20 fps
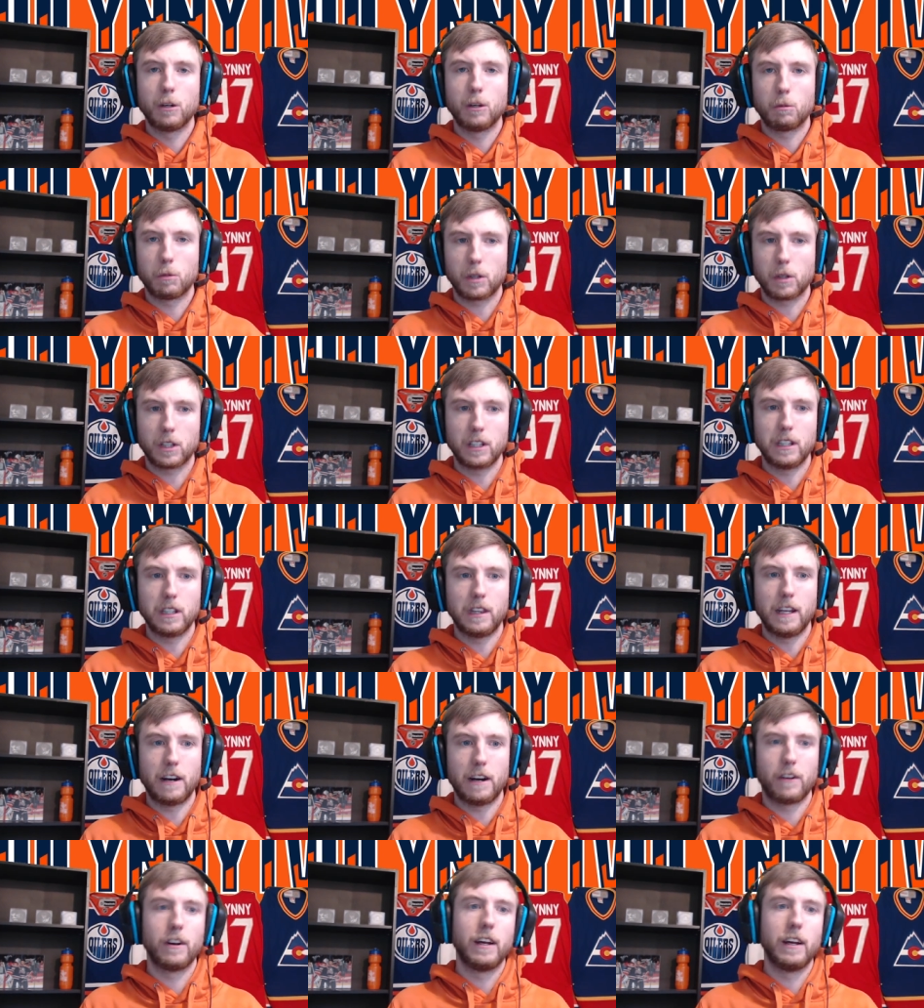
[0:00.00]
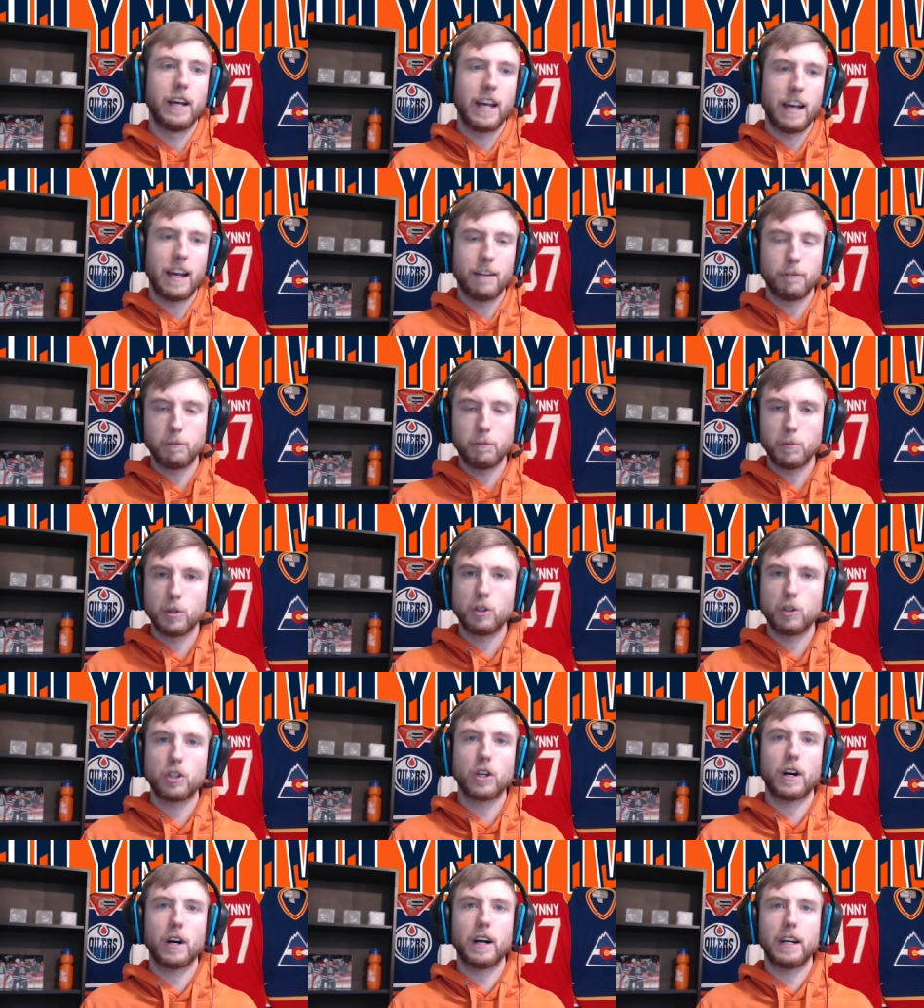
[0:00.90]
We're good there. Evan
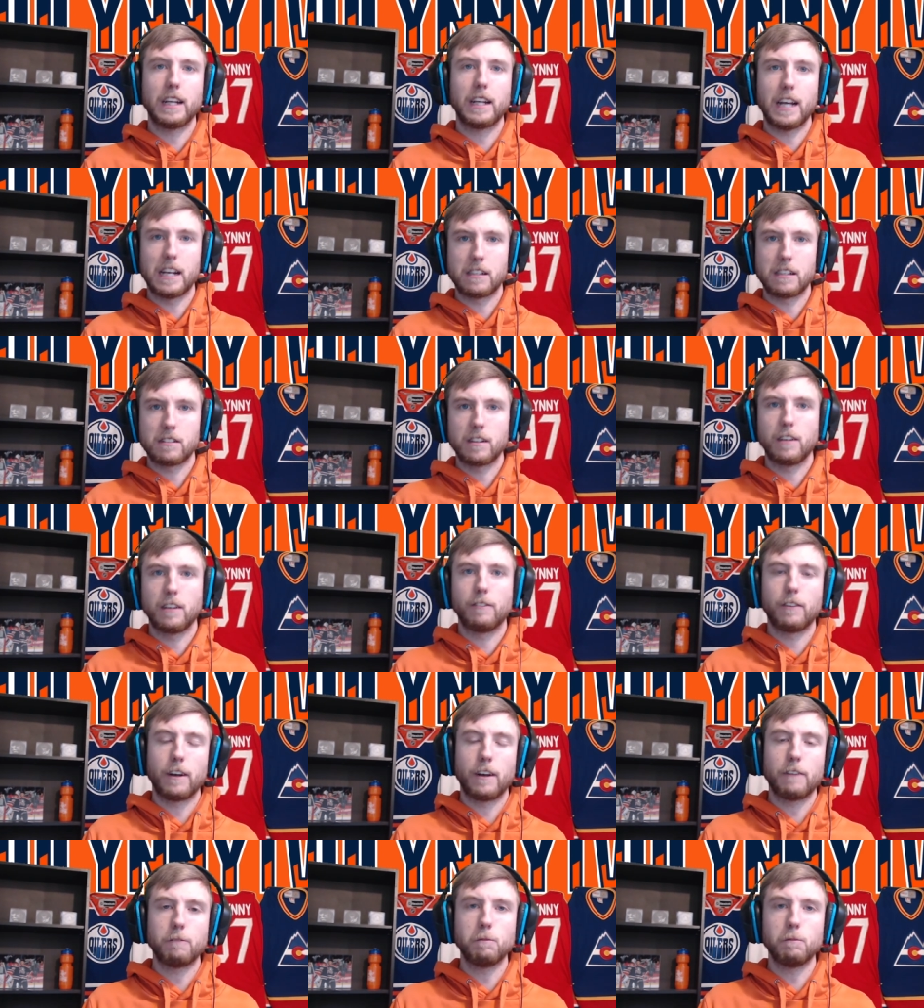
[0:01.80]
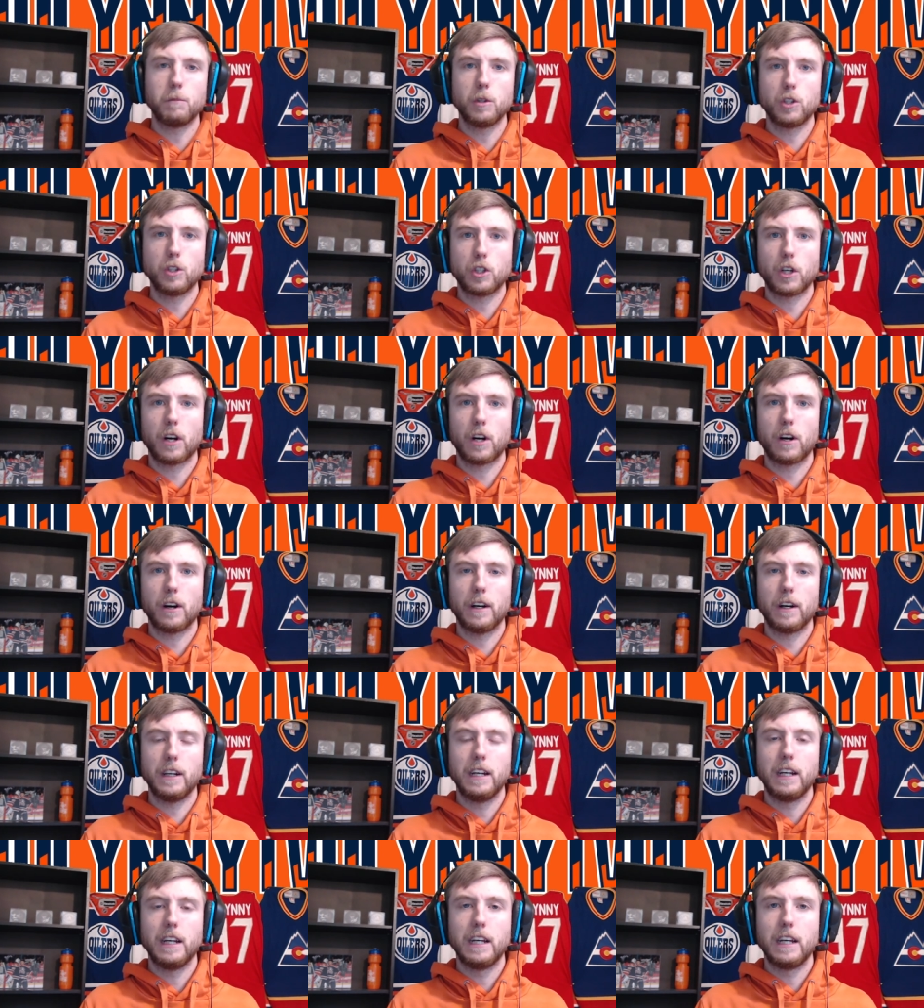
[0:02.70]
Bouchard, yes. If Evan
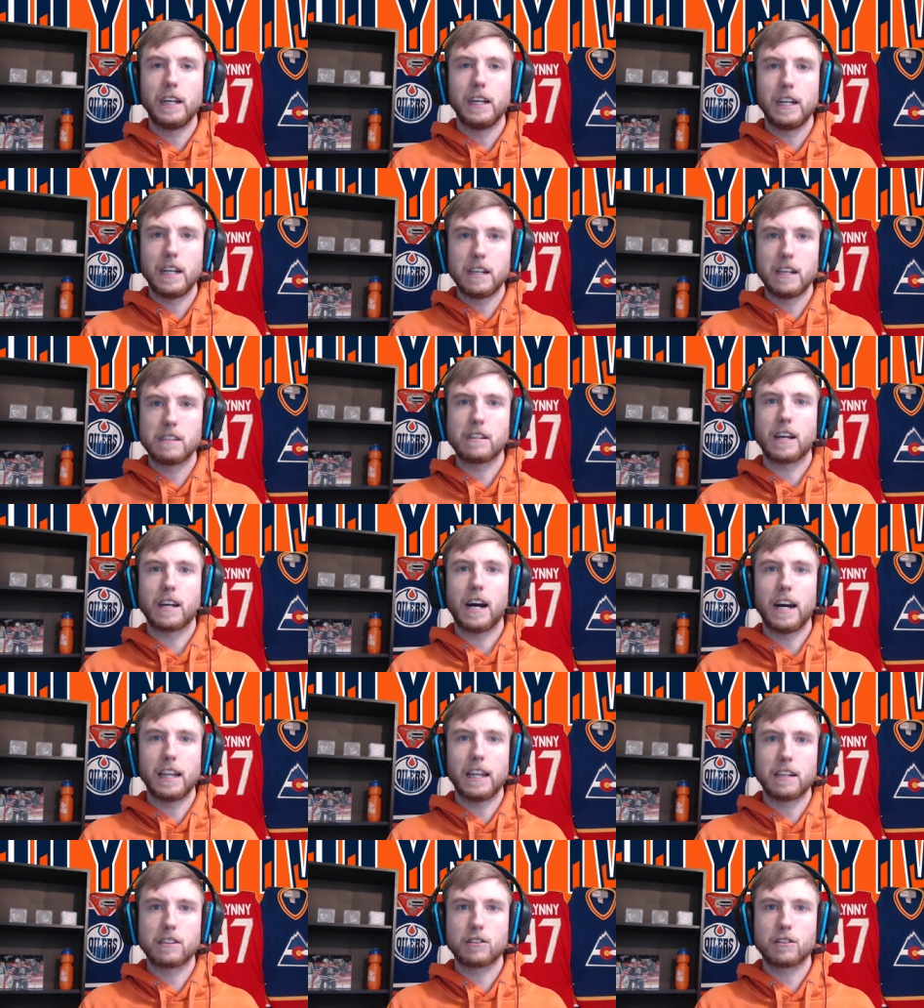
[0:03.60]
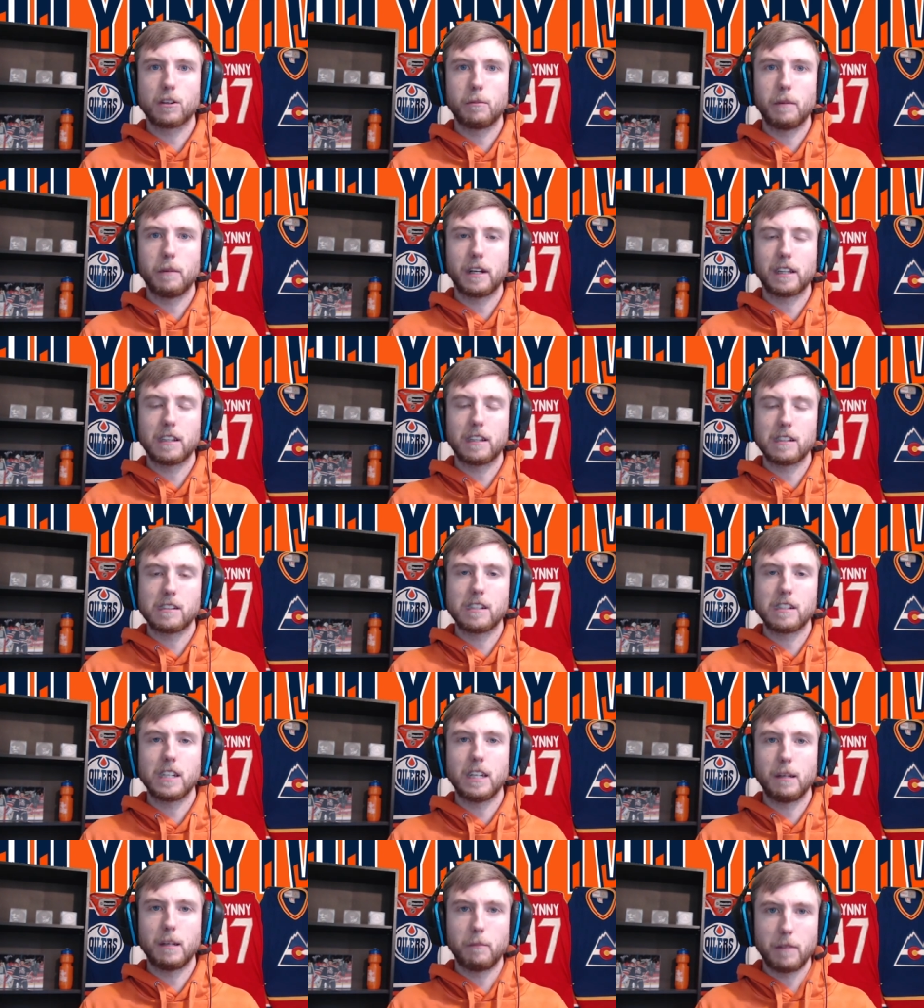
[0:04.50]
Bouchard is the guy that's going to make this
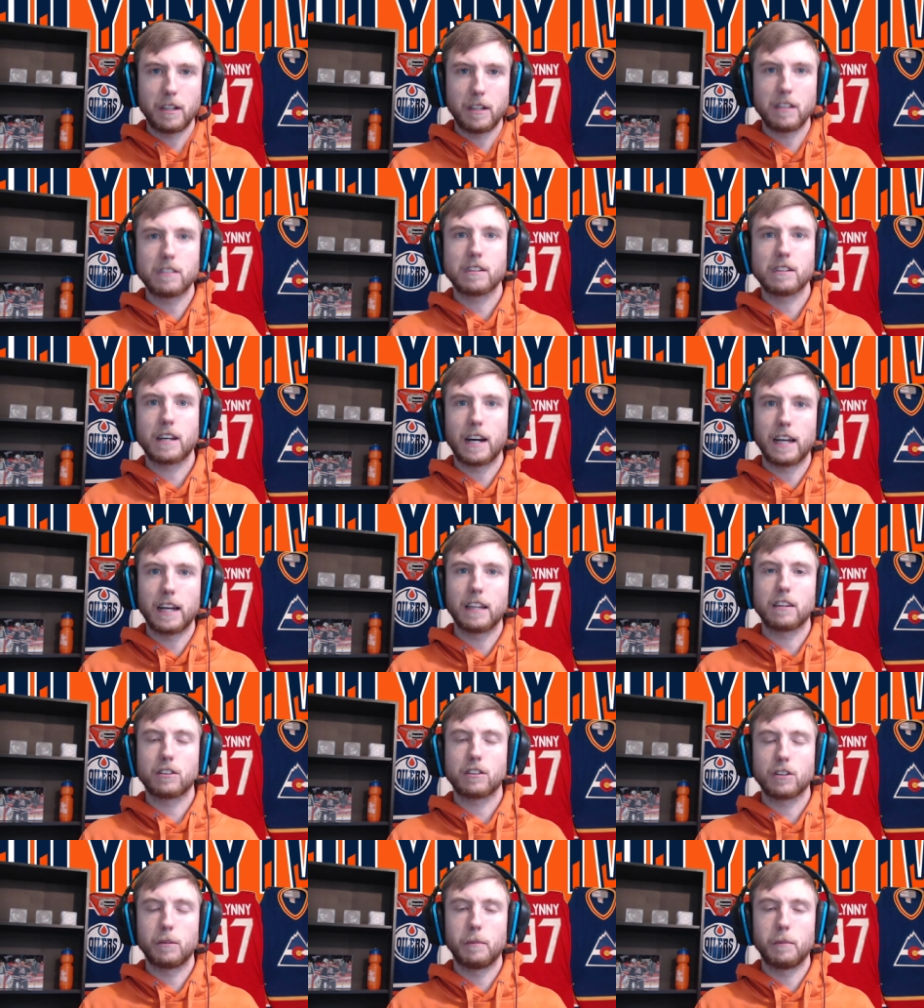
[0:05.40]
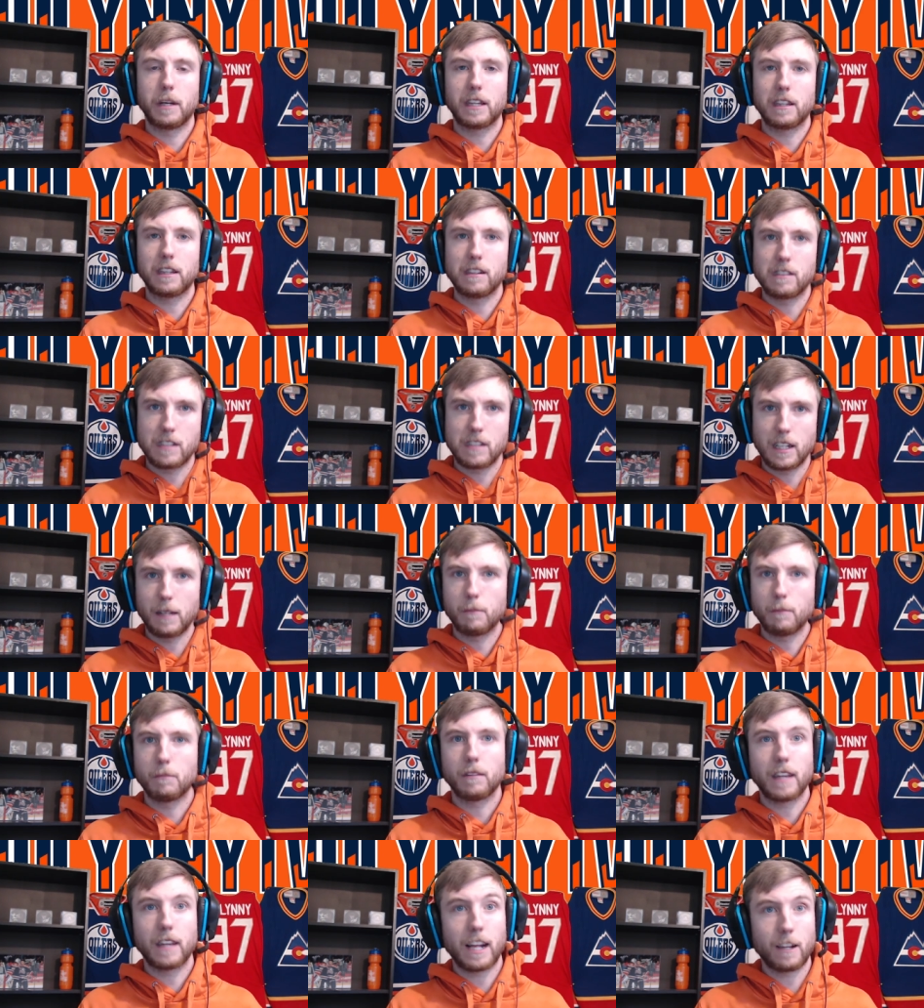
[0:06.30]
team, he's the guy that's going to make this
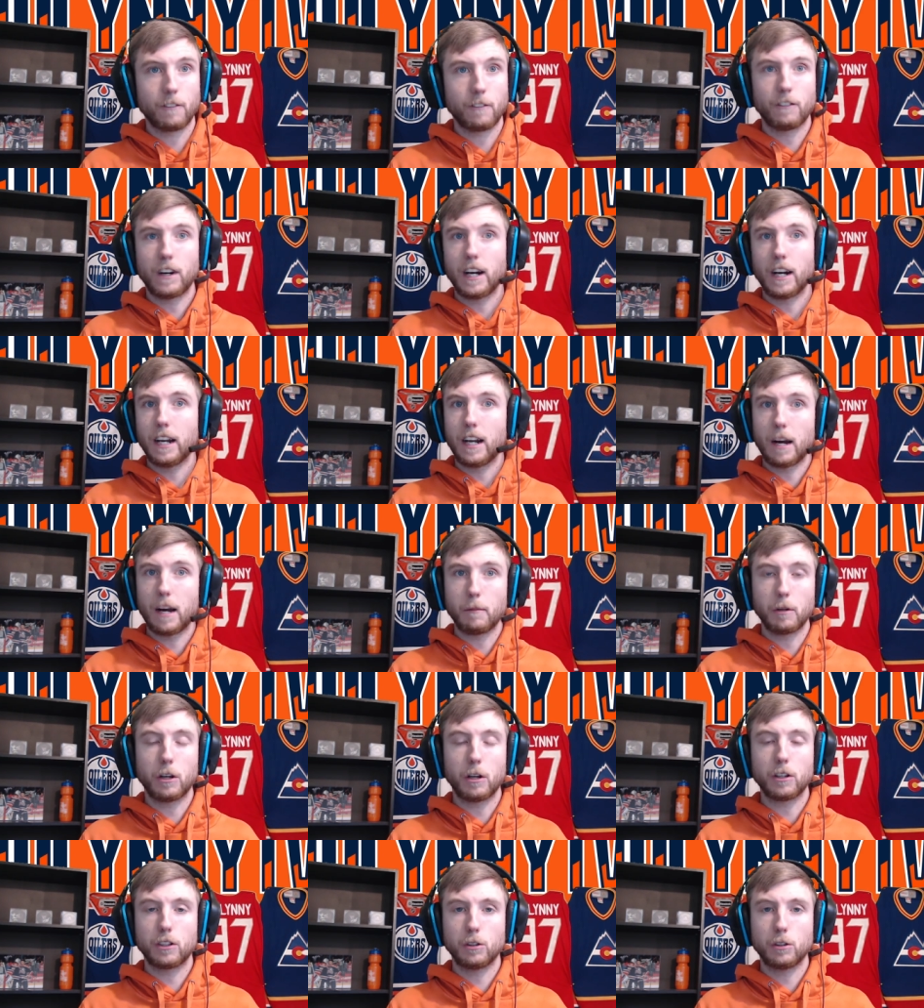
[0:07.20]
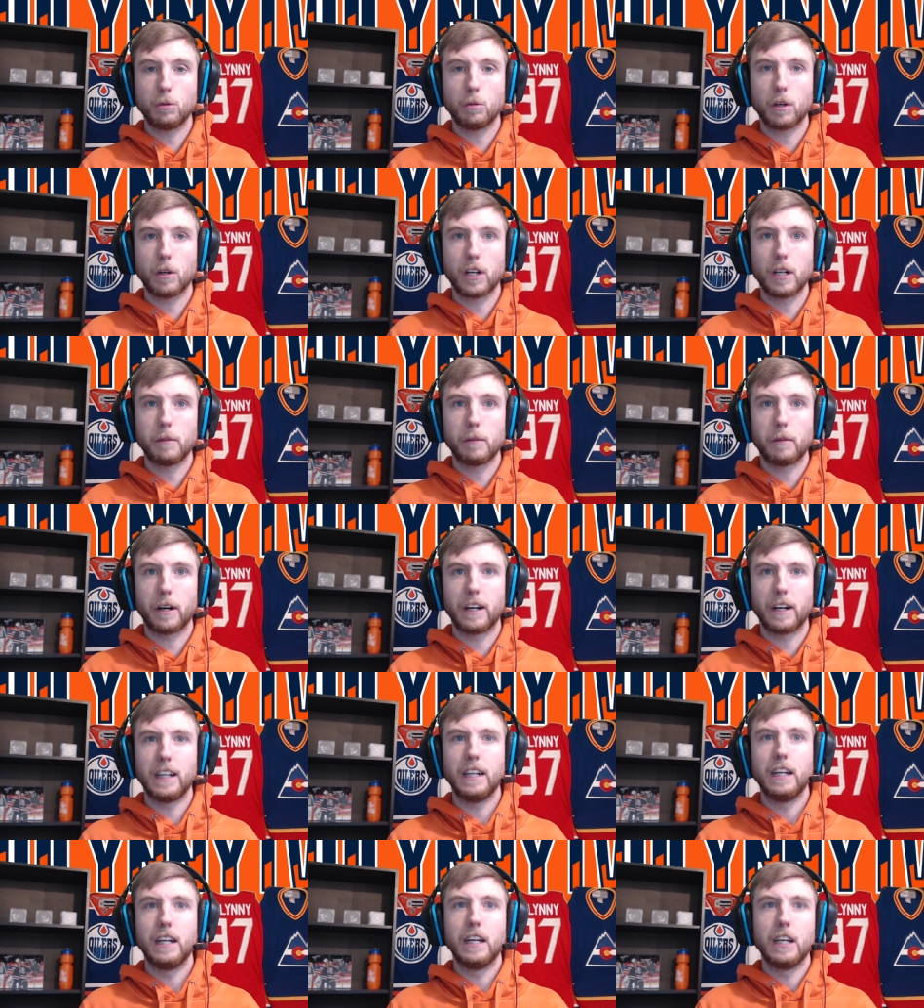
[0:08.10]
team. That's fine. I'm not too worried about it.